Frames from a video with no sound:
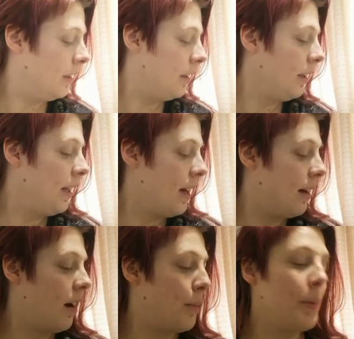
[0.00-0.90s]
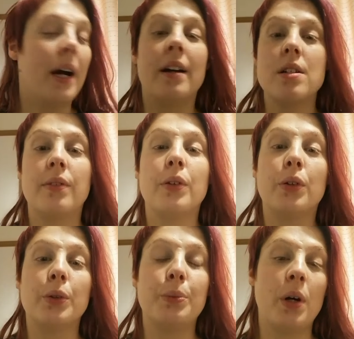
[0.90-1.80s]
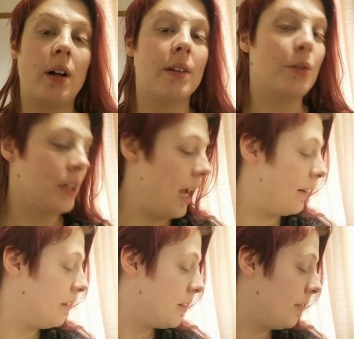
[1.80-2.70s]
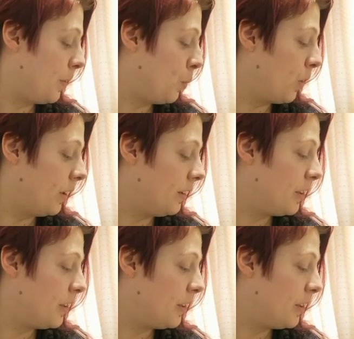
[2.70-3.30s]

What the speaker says: yeah, I'm part of a group called the Rhiannons of the World